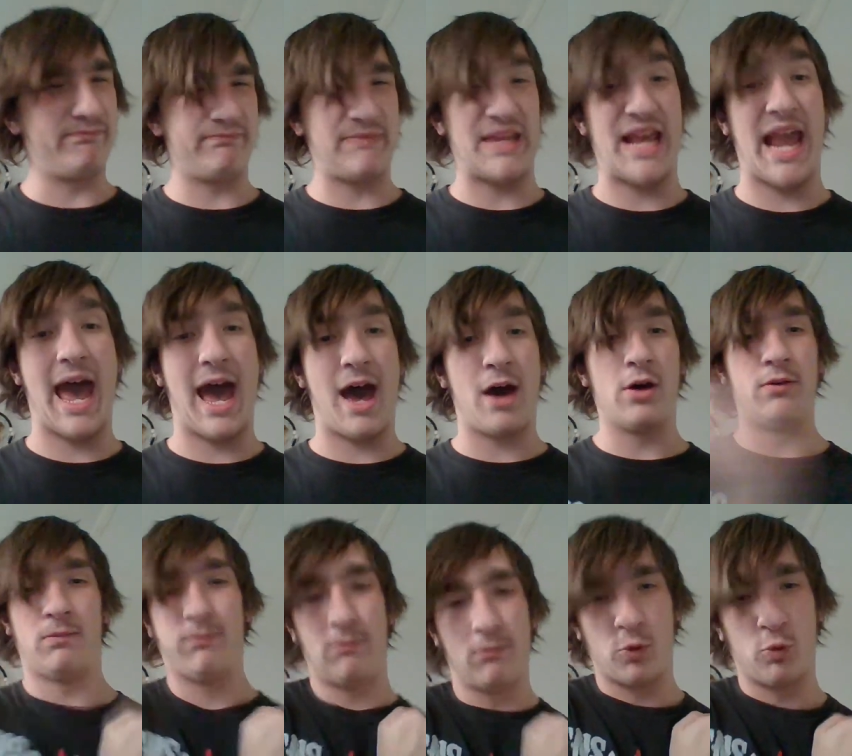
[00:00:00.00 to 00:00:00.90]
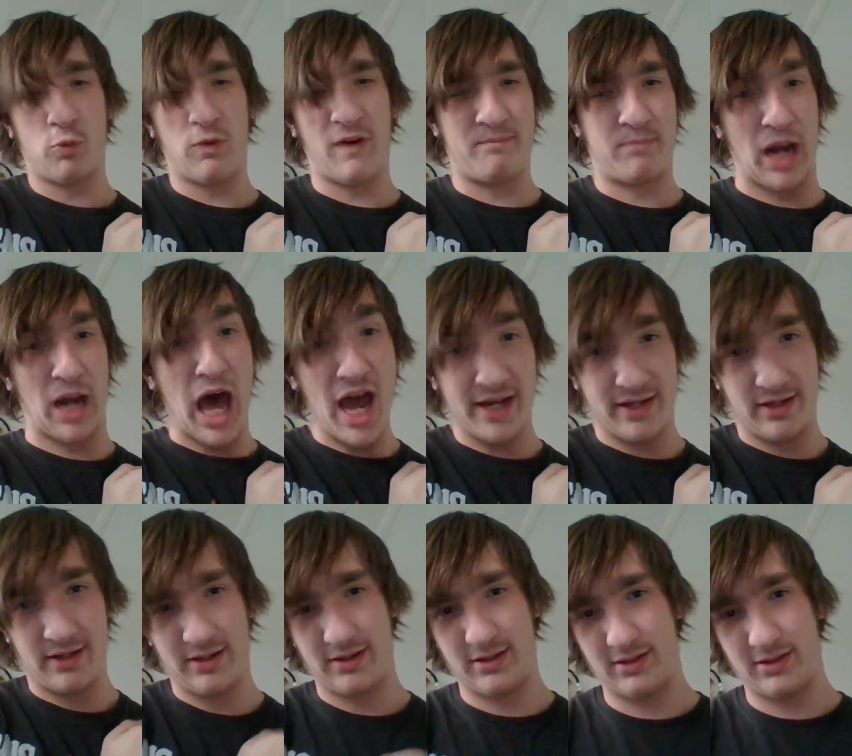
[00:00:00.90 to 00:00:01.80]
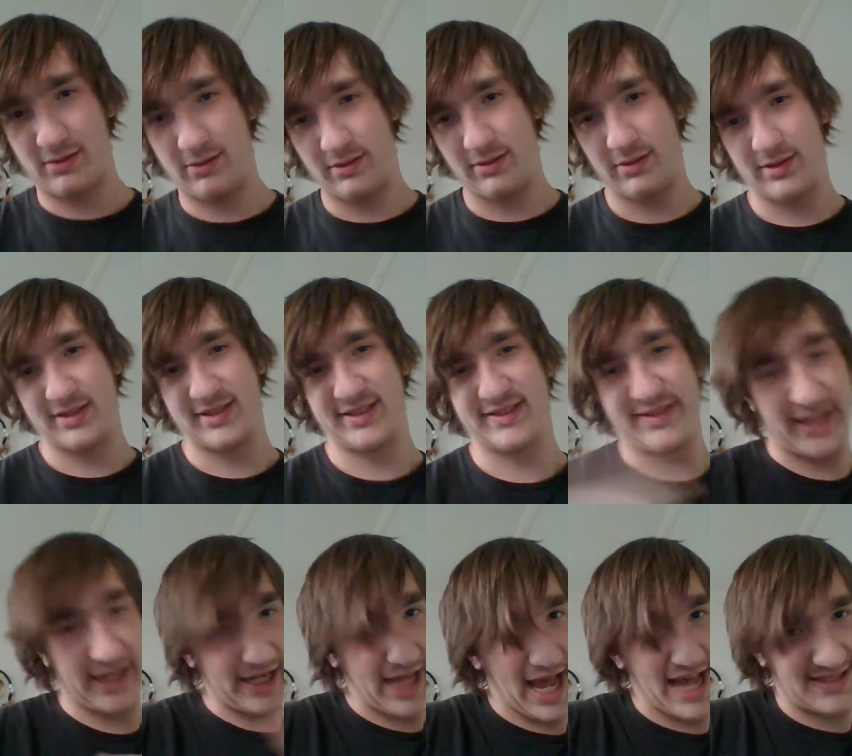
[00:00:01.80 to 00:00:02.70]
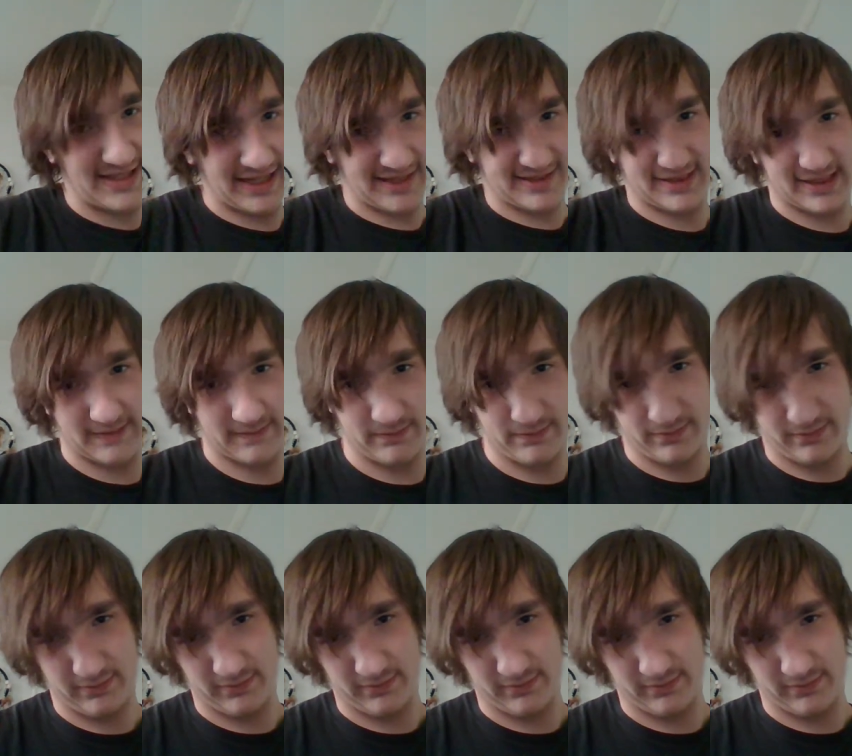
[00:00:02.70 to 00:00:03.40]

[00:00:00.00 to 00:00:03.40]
Yeah. Well, good. See you guys next time.